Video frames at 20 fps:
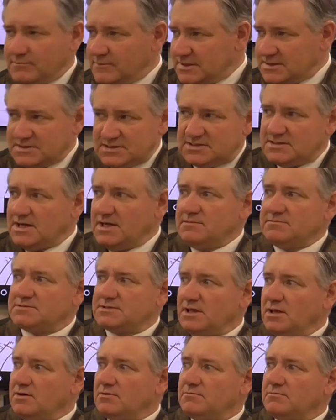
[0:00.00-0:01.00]
It's the same
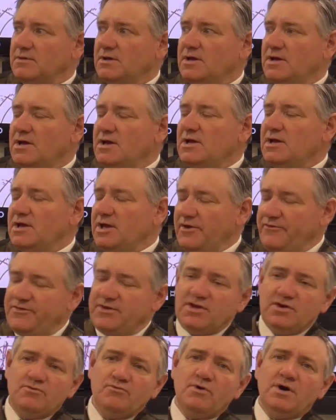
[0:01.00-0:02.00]
slope.
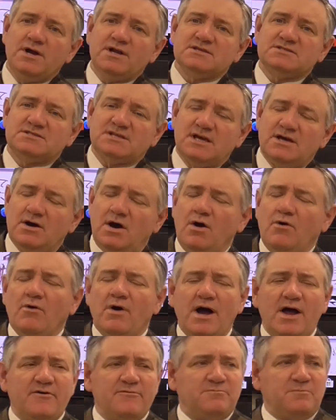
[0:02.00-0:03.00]
If you want to say, oh,
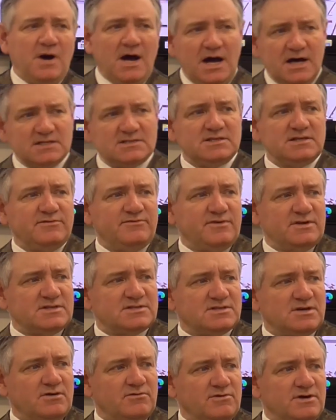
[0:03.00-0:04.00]
I have positive
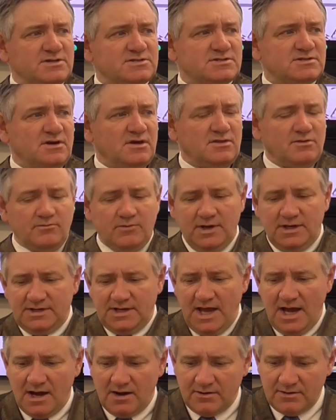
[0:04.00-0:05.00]
acceleration on the way
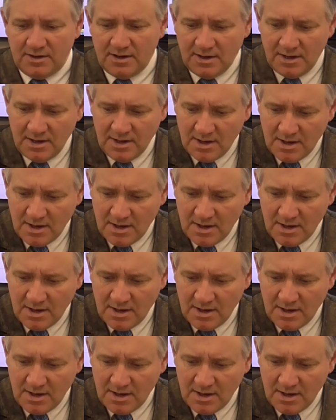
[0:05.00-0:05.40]
down,